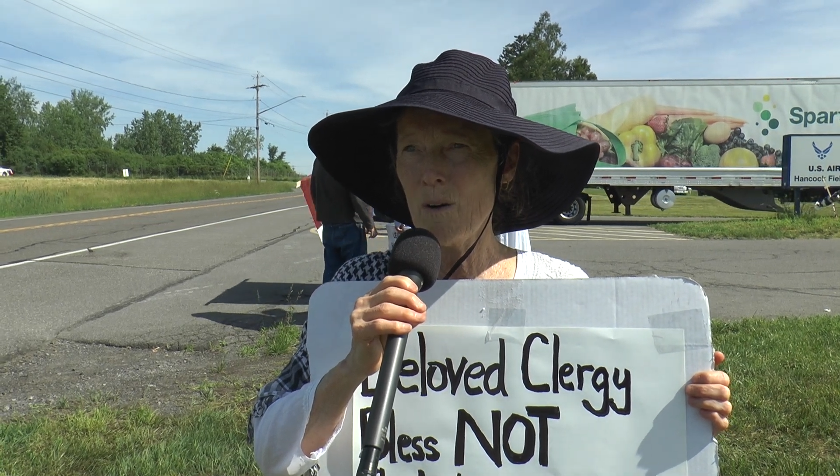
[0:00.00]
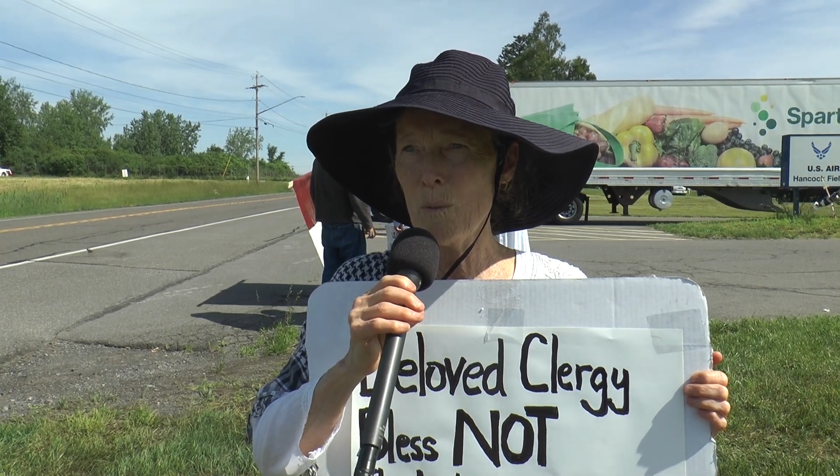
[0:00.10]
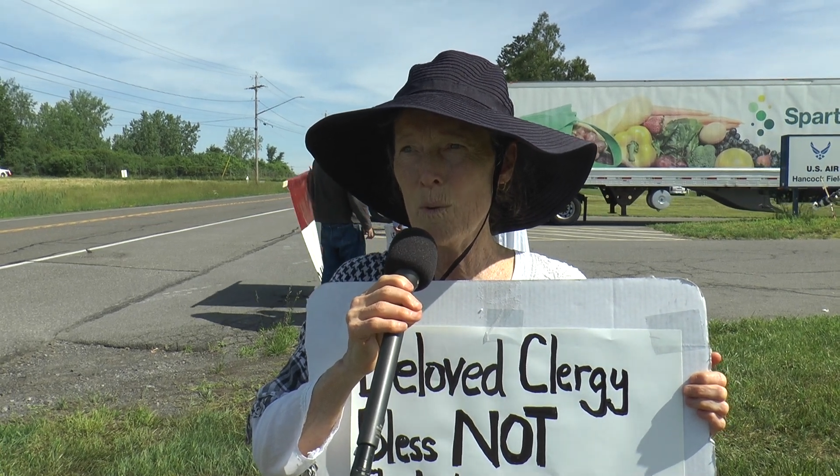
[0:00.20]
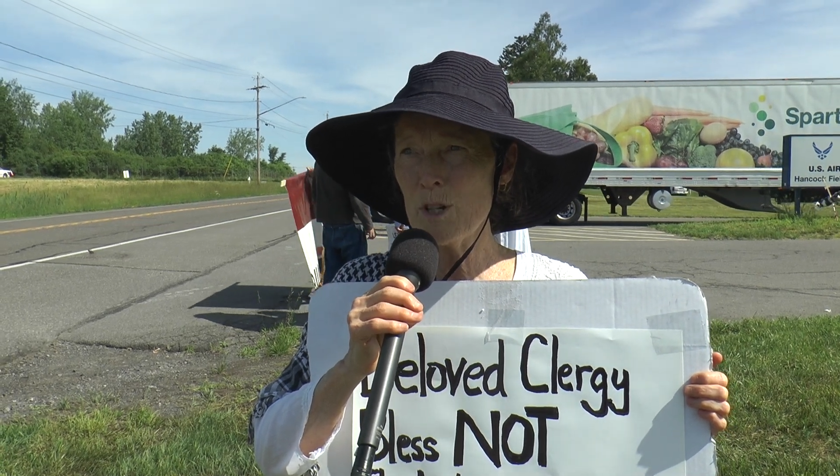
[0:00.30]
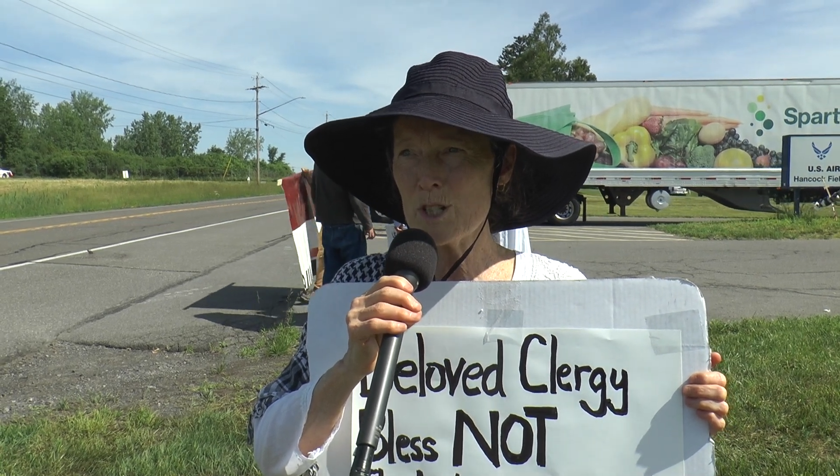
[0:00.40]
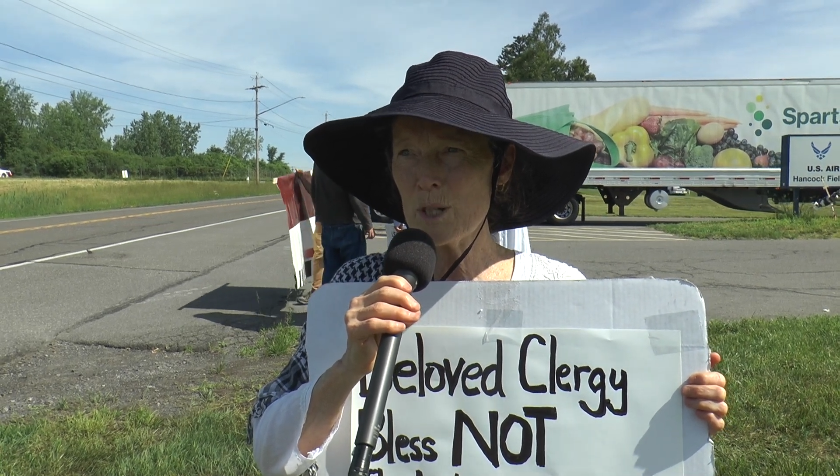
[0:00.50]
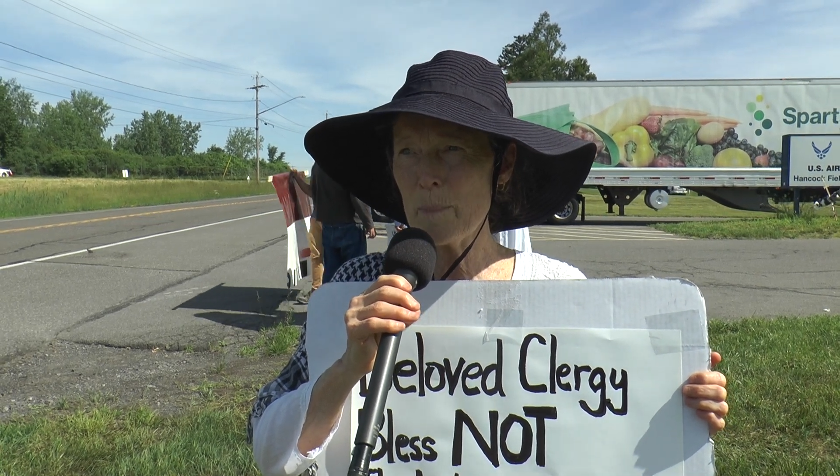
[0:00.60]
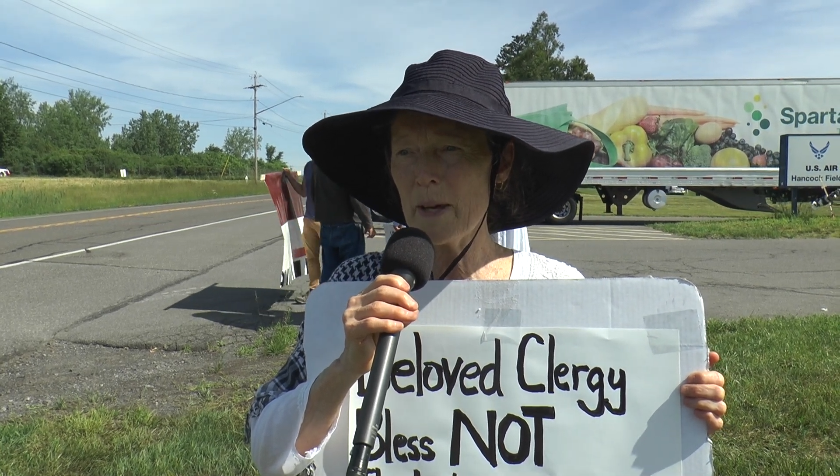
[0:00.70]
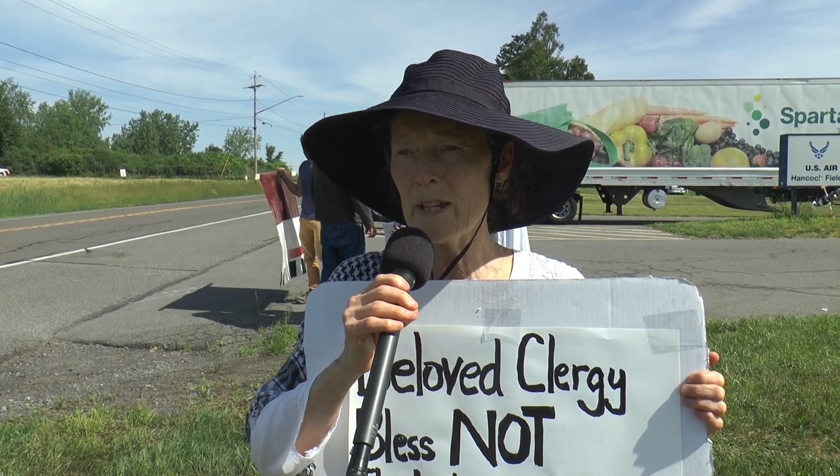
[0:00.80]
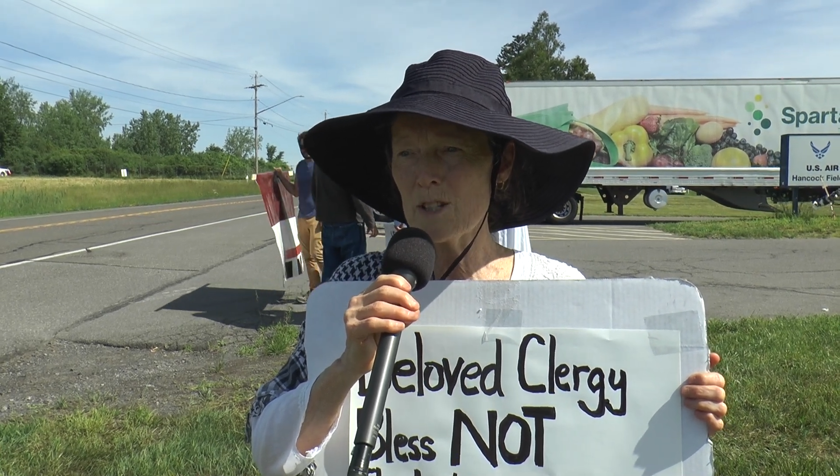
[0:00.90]

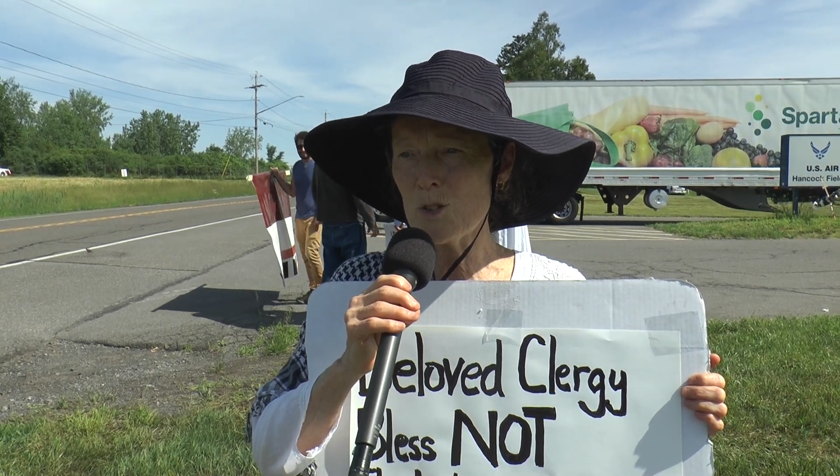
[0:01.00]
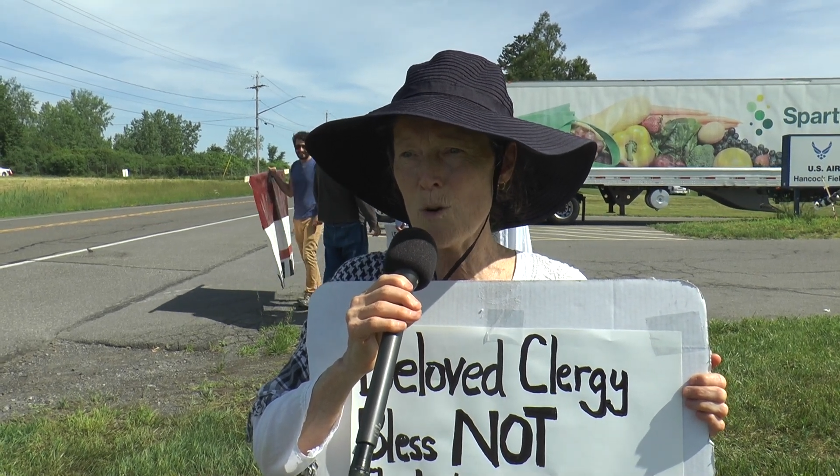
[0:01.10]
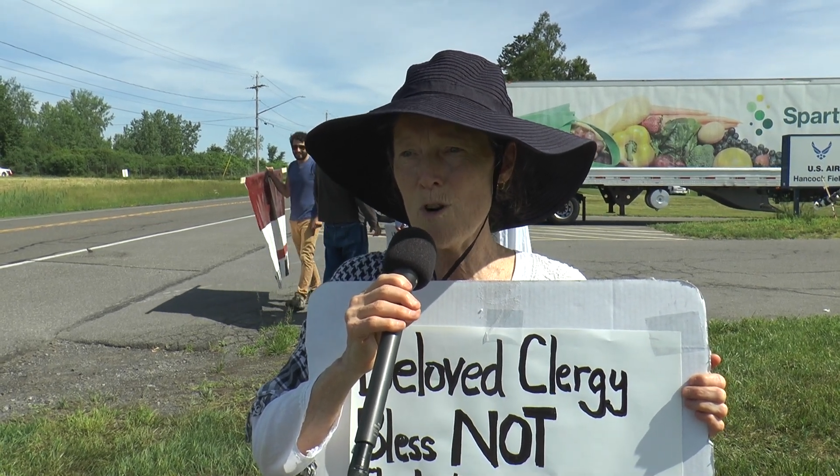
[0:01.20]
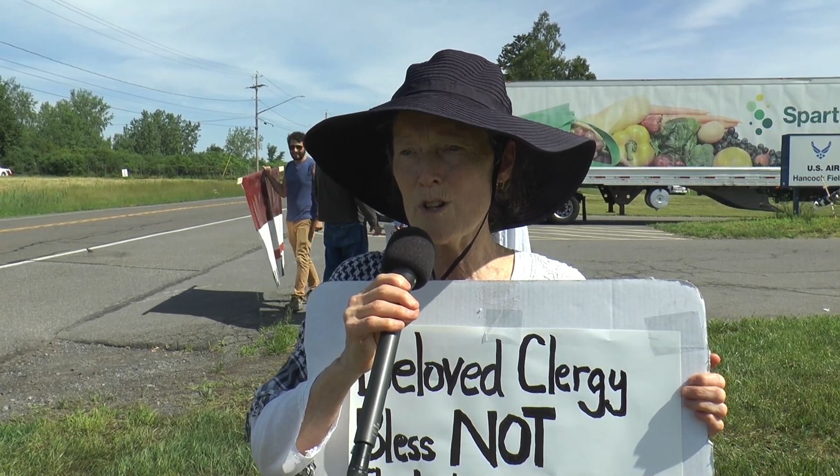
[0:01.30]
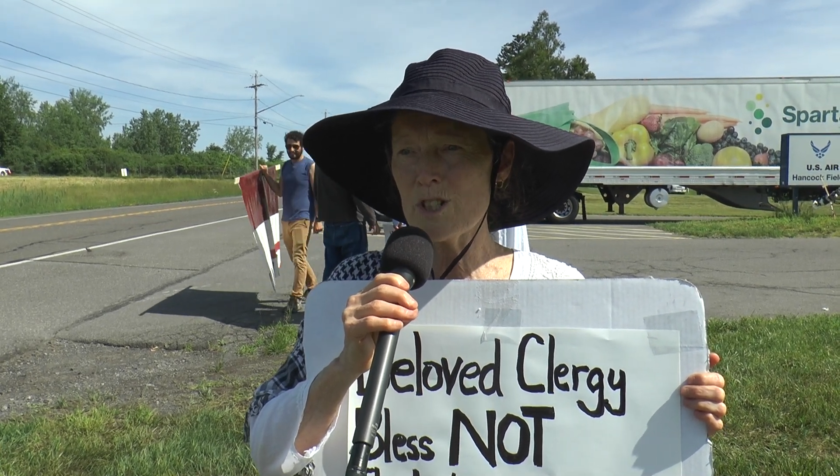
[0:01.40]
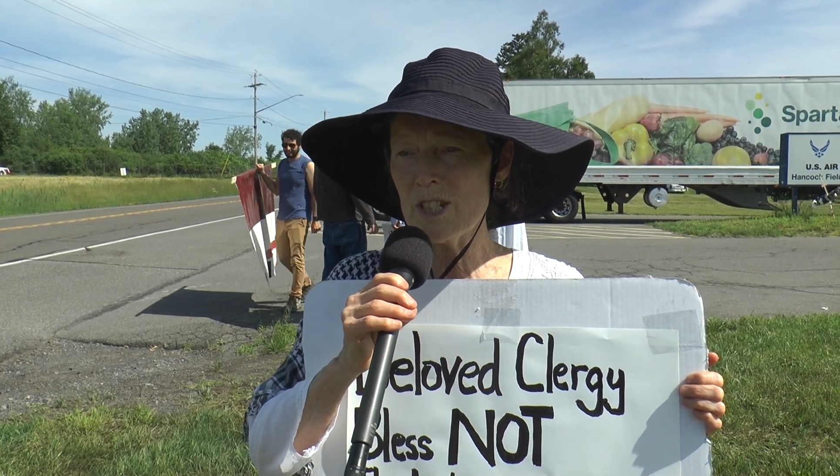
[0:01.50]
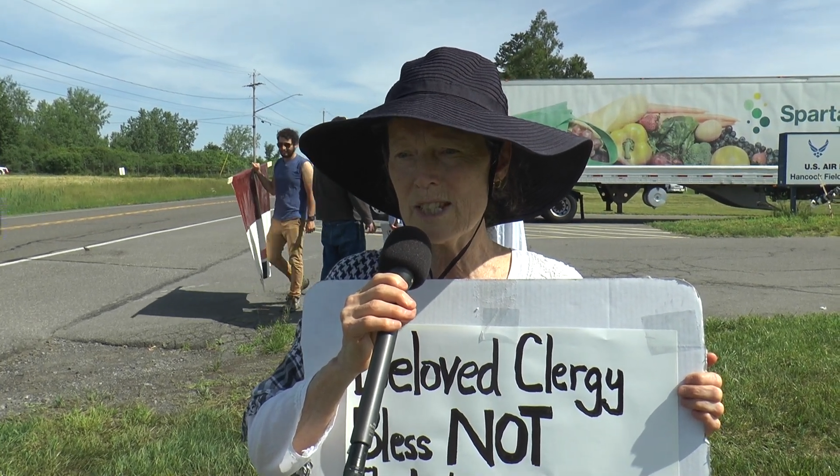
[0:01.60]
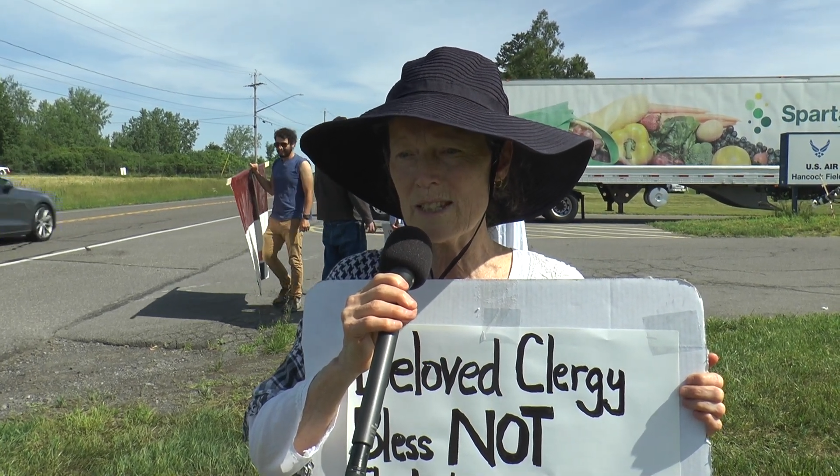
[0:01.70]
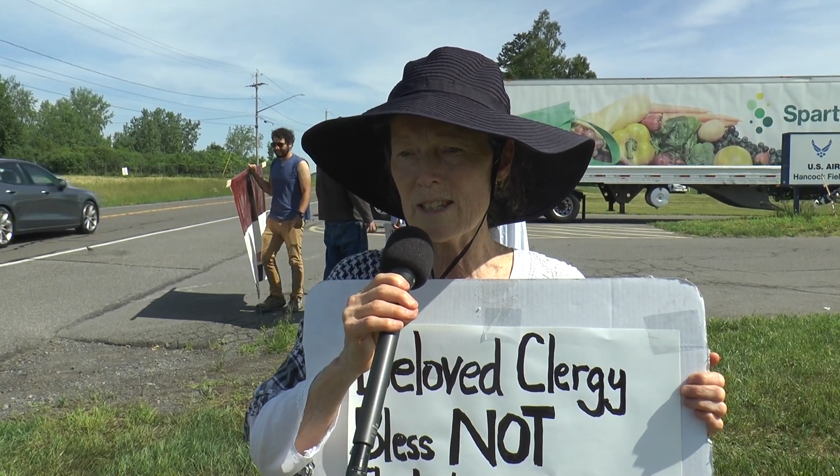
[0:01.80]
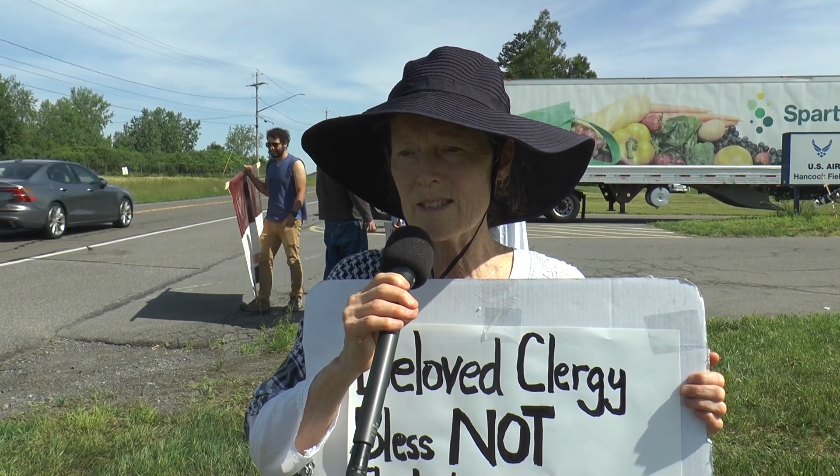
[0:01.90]
worship and adore
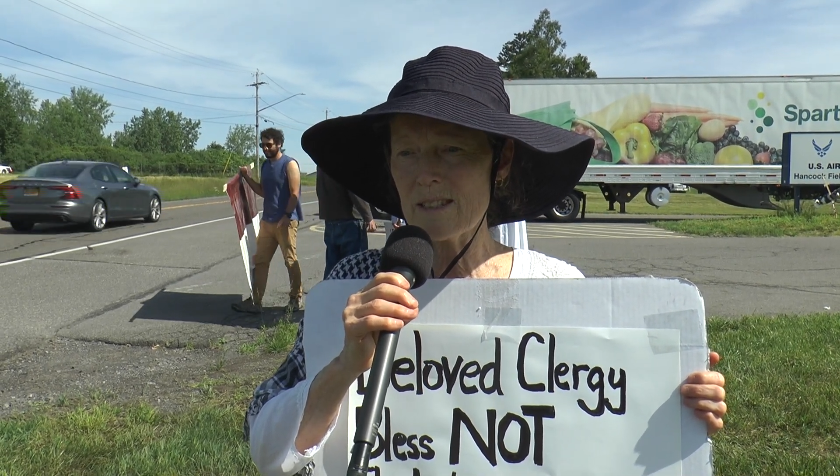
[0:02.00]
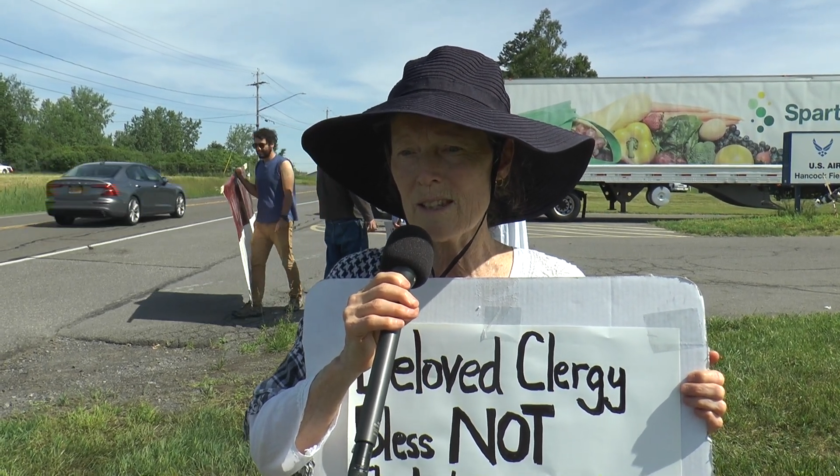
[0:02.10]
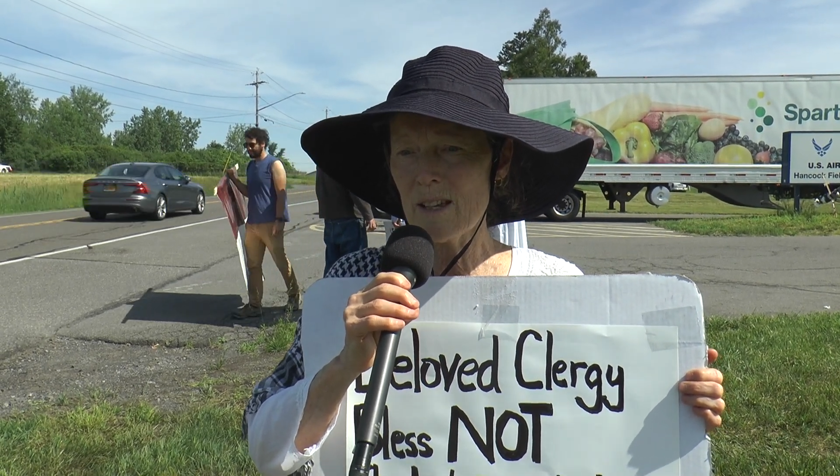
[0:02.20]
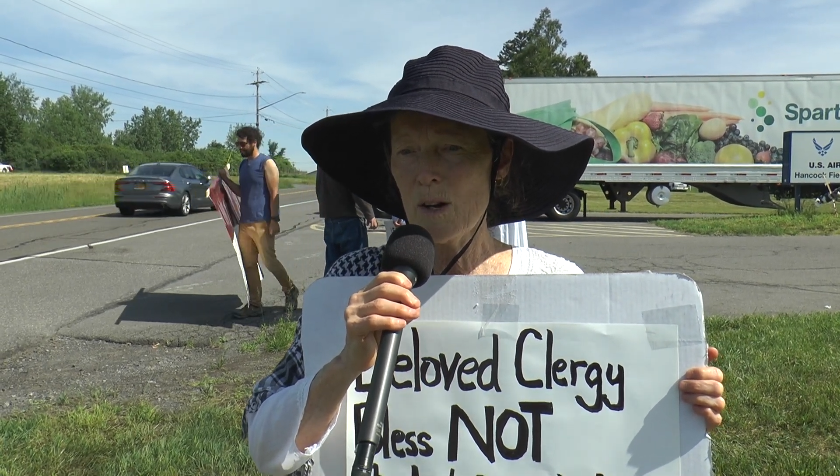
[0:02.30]
Jesus